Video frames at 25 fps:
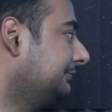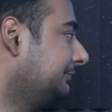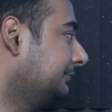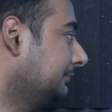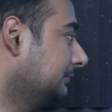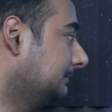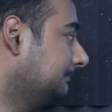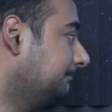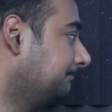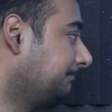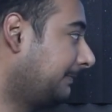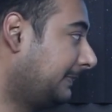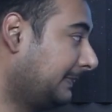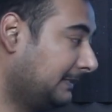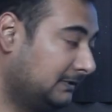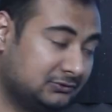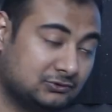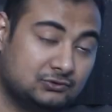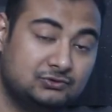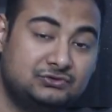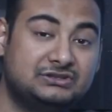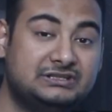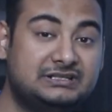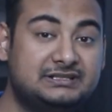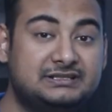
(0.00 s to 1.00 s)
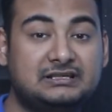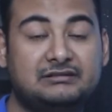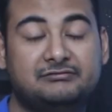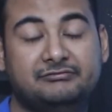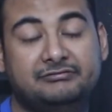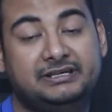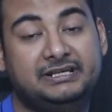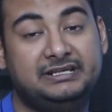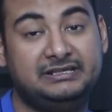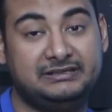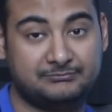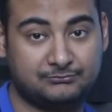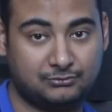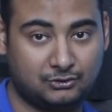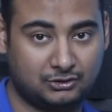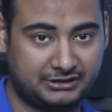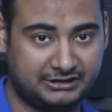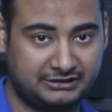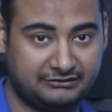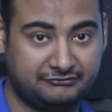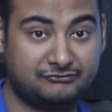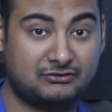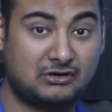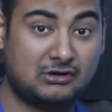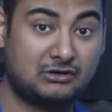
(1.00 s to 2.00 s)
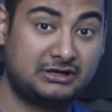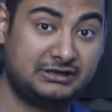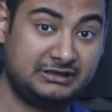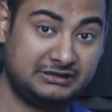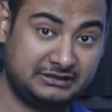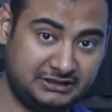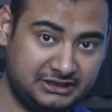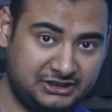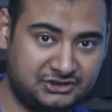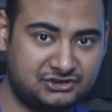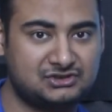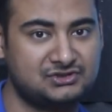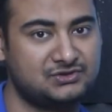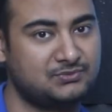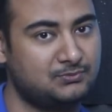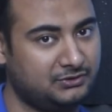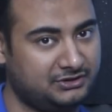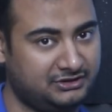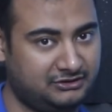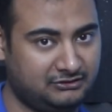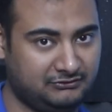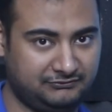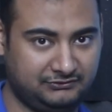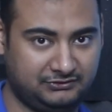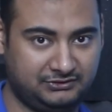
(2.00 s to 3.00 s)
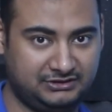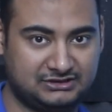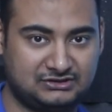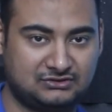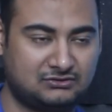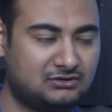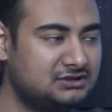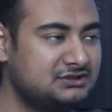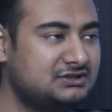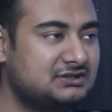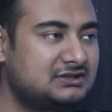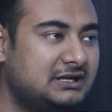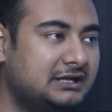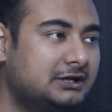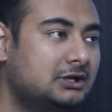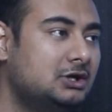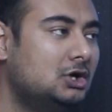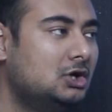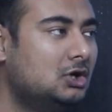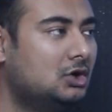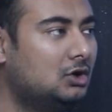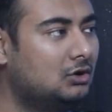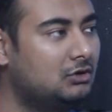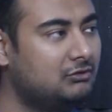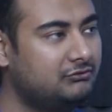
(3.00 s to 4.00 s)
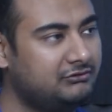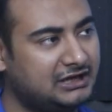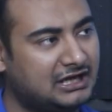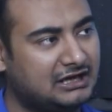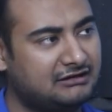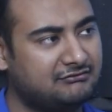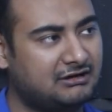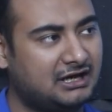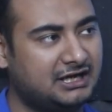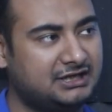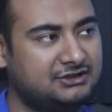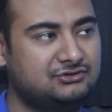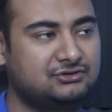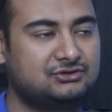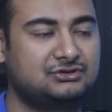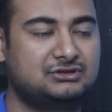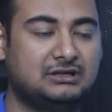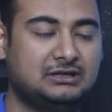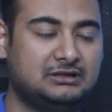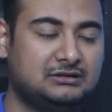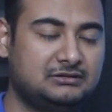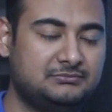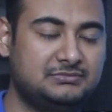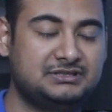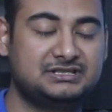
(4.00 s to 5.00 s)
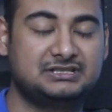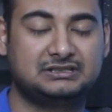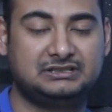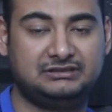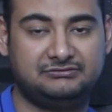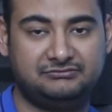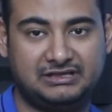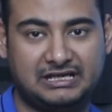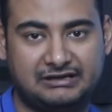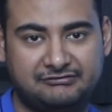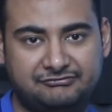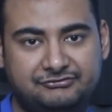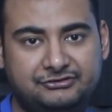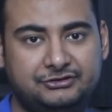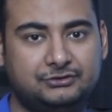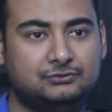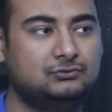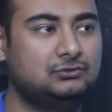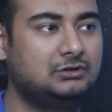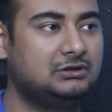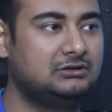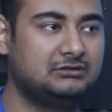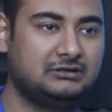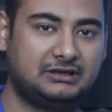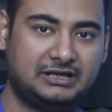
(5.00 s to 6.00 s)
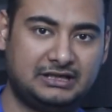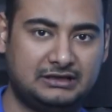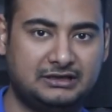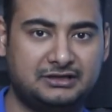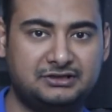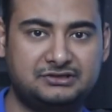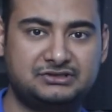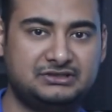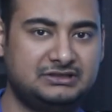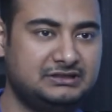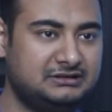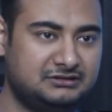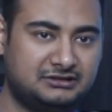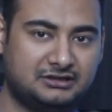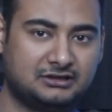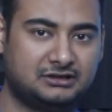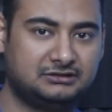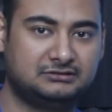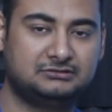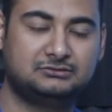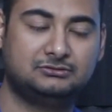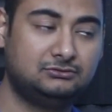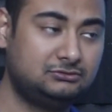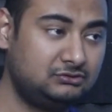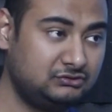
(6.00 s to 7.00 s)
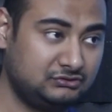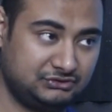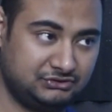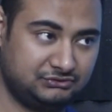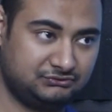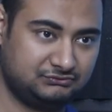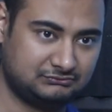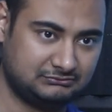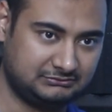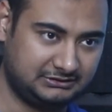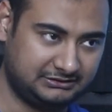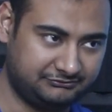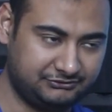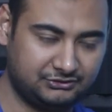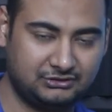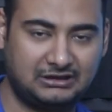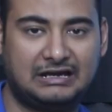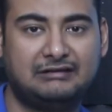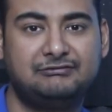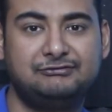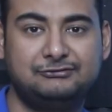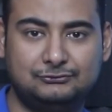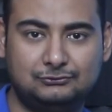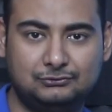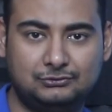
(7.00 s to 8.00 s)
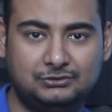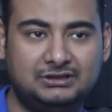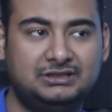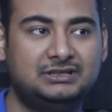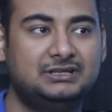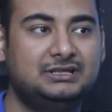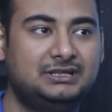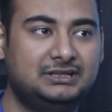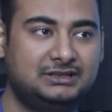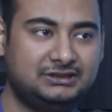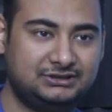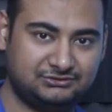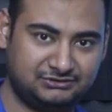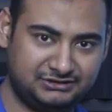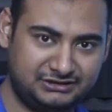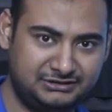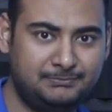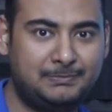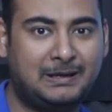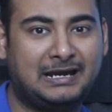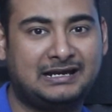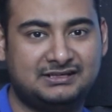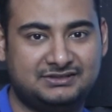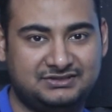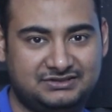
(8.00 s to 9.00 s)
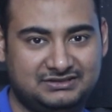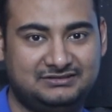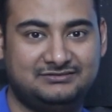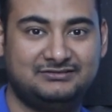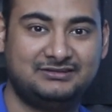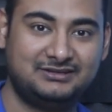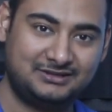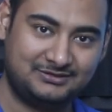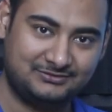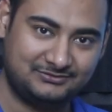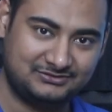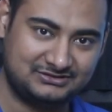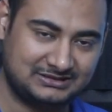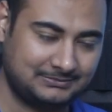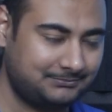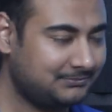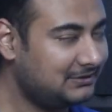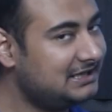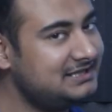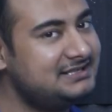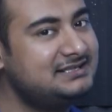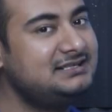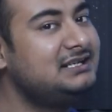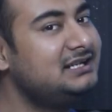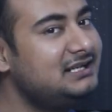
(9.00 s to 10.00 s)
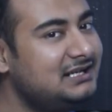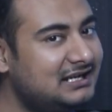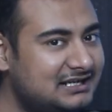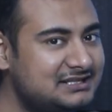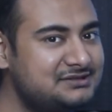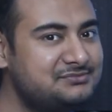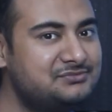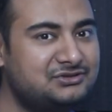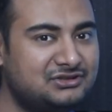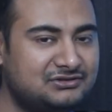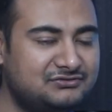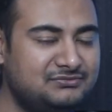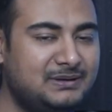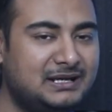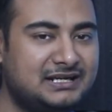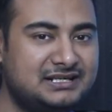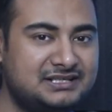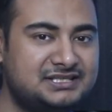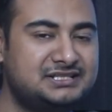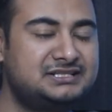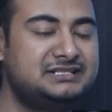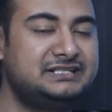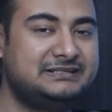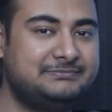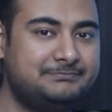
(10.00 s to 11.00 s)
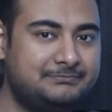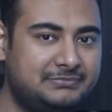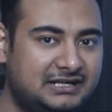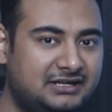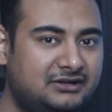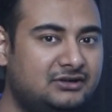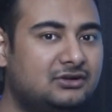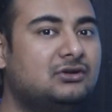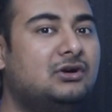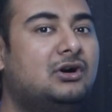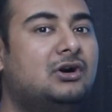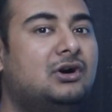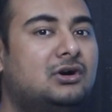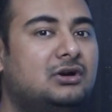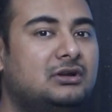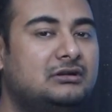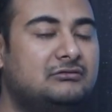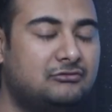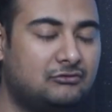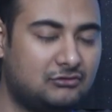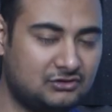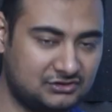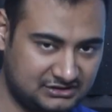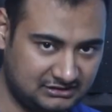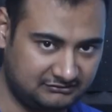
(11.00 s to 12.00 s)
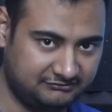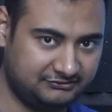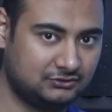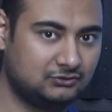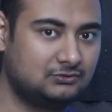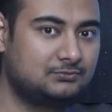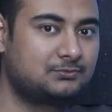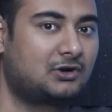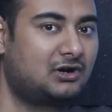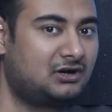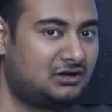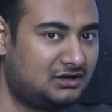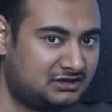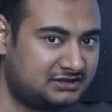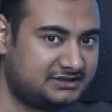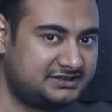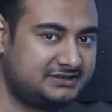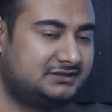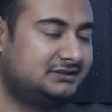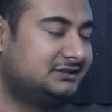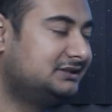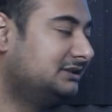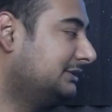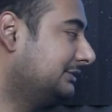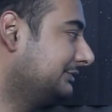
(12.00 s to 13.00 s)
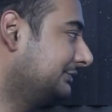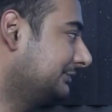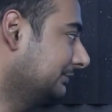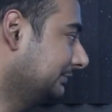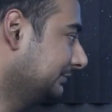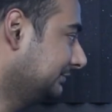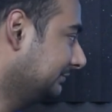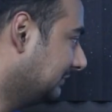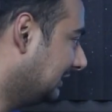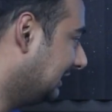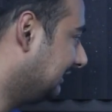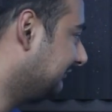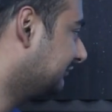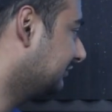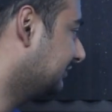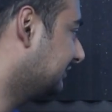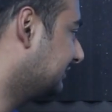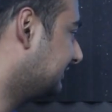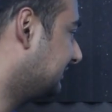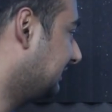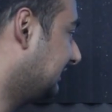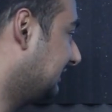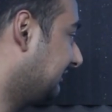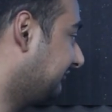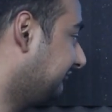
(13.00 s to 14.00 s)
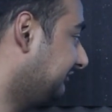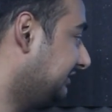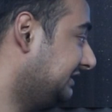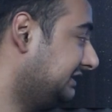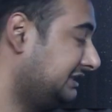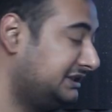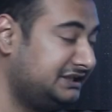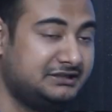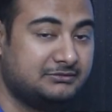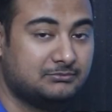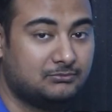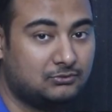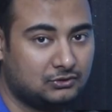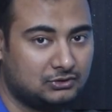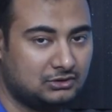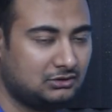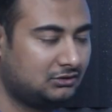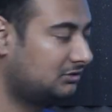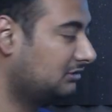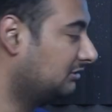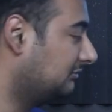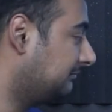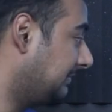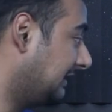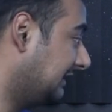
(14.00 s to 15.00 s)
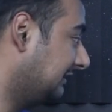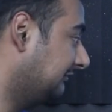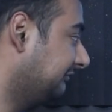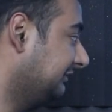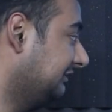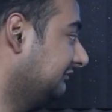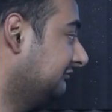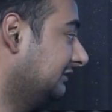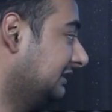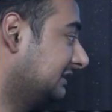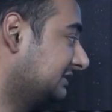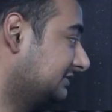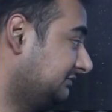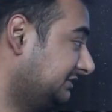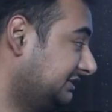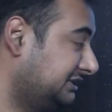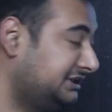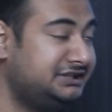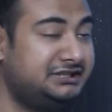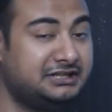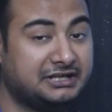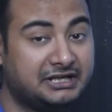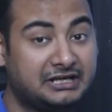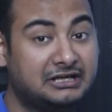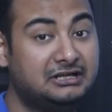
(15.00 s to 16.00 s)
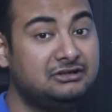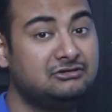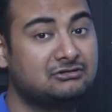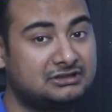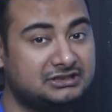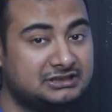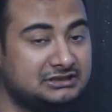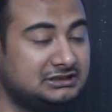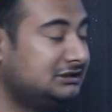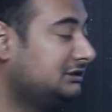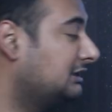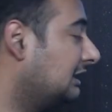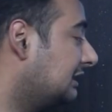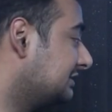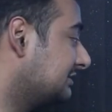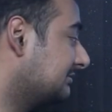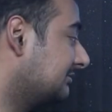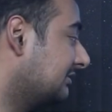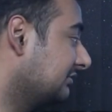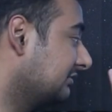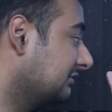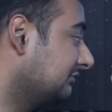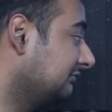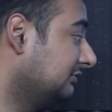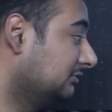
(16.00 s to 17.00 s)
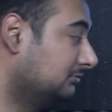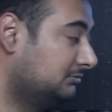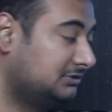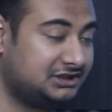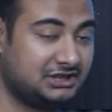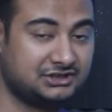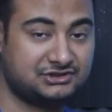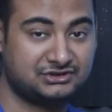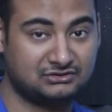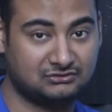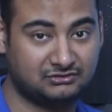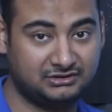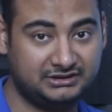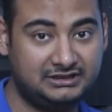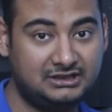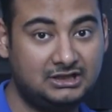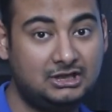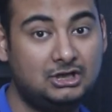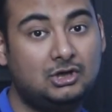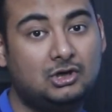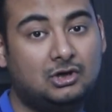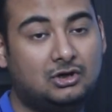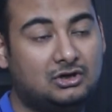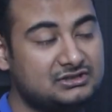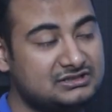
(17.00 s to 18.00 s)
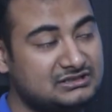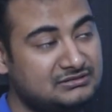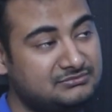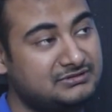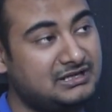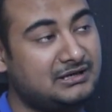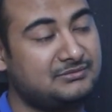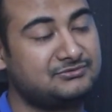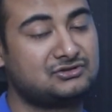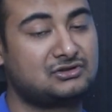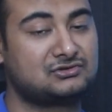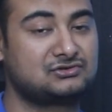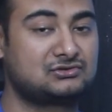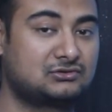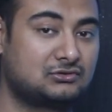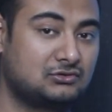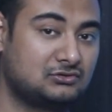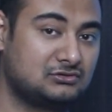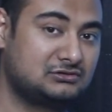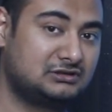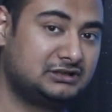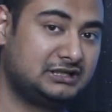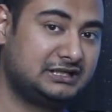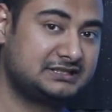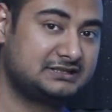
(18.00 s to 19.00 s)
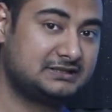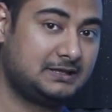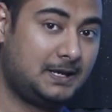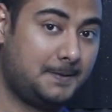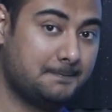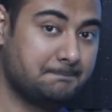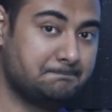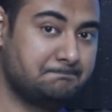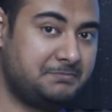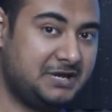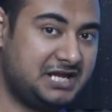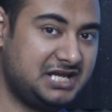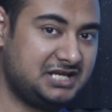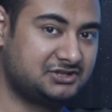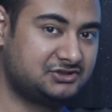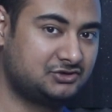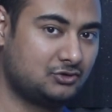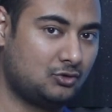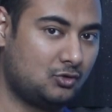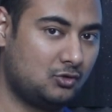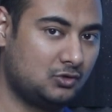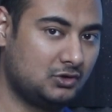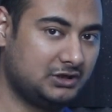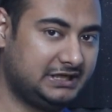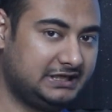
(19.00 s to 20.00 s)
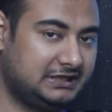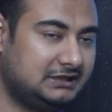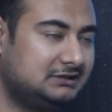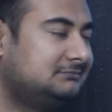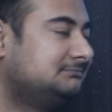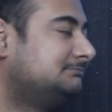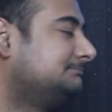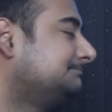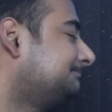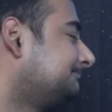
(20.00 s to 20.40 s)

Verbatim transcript: So those things are very important from a nations point of view it's not just like oh we have hydrogen uh, basically we have fuel energy done no, no you if you have food you need packaging surprisingly large amount of packaging depend on fossil fuel products. So you have to understand that we need boatload of paraffin wax, we need idiotically large amount of lubrication oil or sometimes also called as base oil.